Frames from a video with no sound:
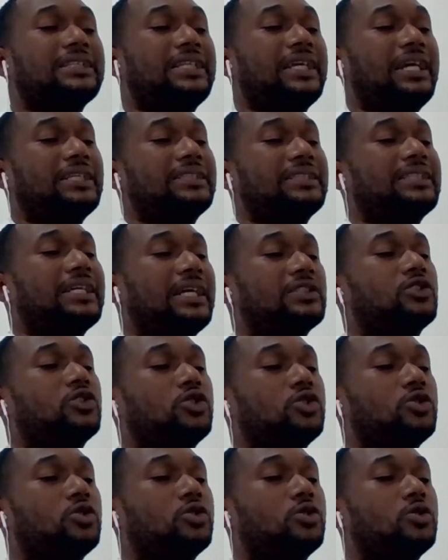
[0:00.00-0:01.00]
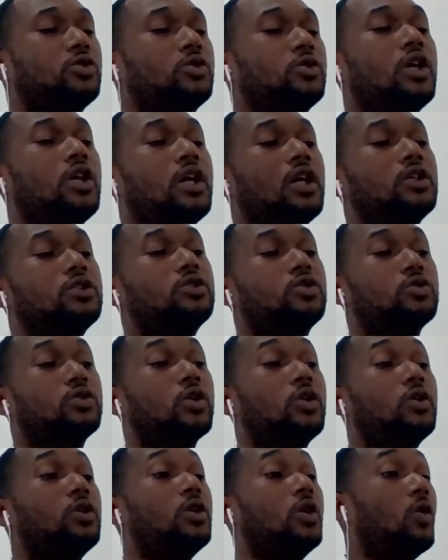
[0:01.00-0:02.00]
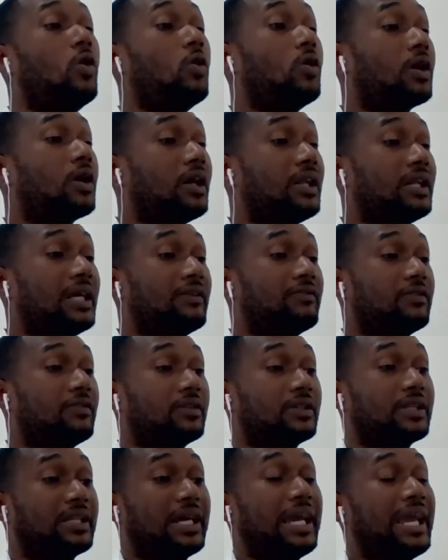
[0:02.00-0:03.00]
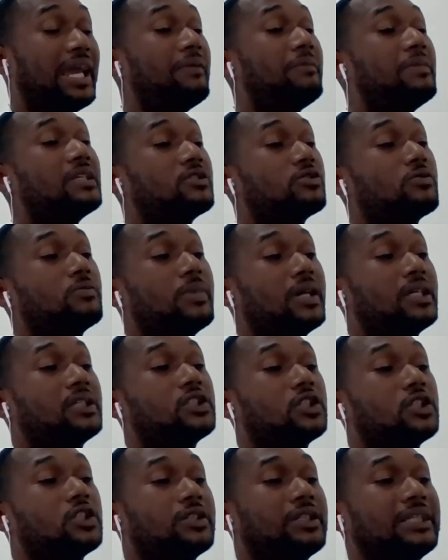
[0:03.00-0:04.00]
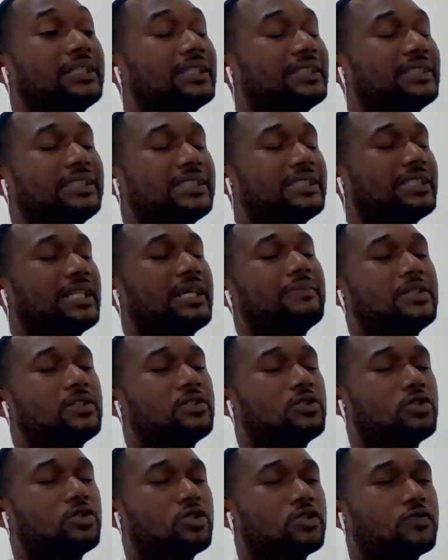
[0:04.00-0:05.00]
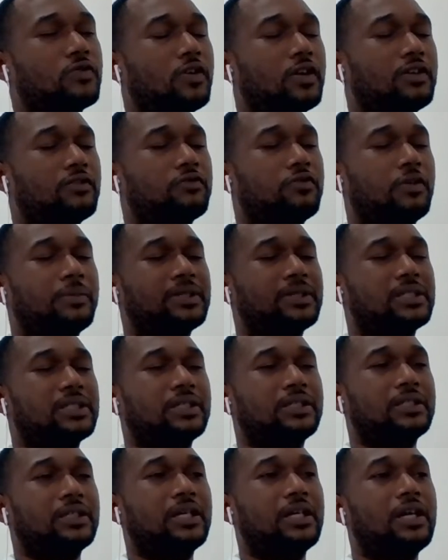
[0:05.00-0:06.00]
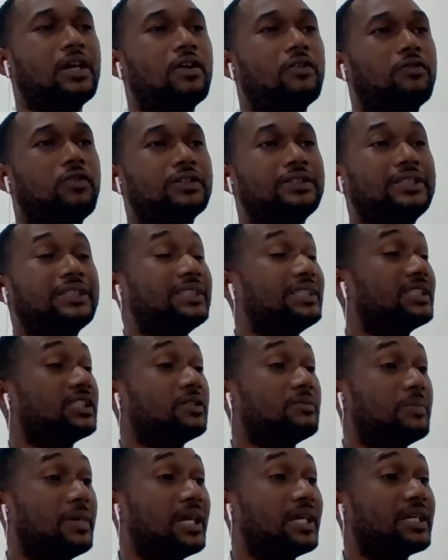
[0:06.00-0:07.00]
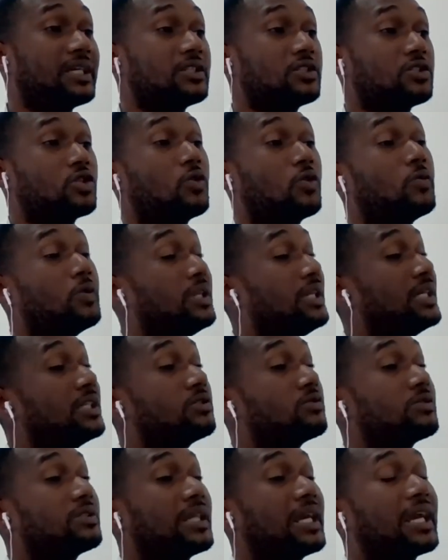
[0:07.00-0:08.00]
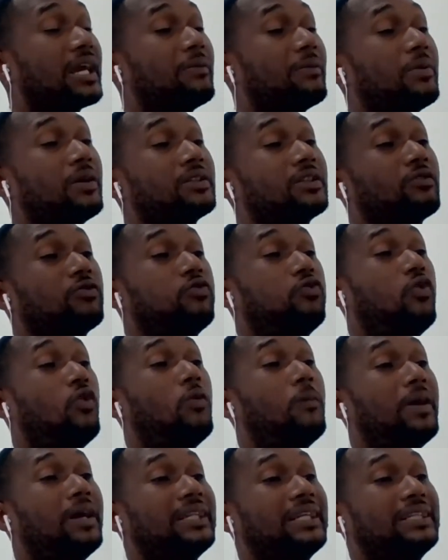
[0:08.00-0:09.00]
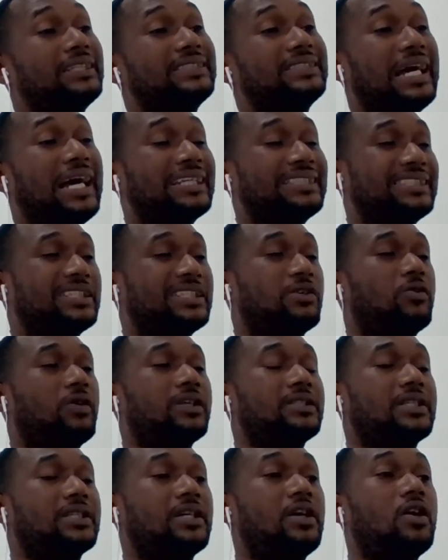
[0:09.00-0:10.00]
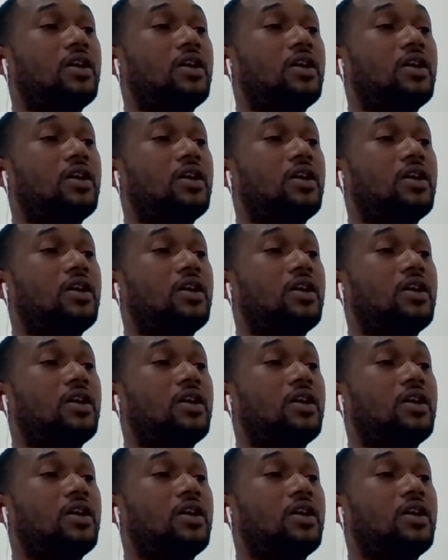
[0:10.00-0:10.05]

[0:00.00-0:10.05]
data to the local level. The aim is to make sure that the system is used for information, for decision making. So we need to think about the format that is adequate